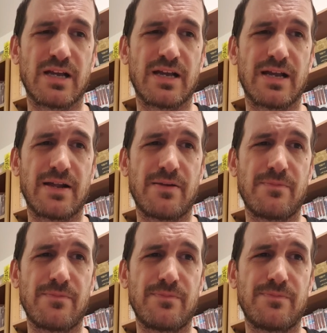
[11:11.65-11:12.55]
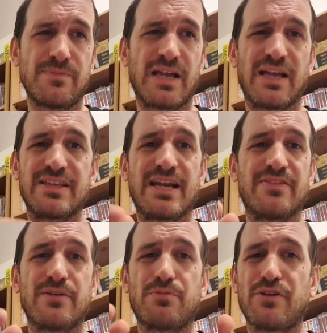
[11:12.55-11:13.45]
Um, yeah,
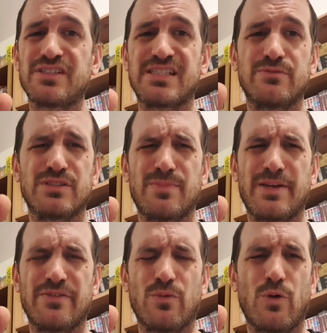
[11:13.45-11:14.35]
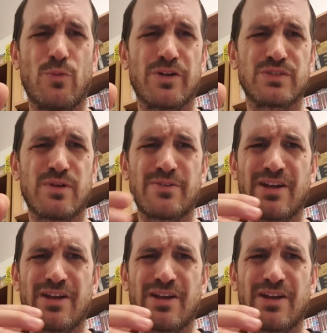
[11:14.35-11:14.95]
the pricing was a bit of a one as well,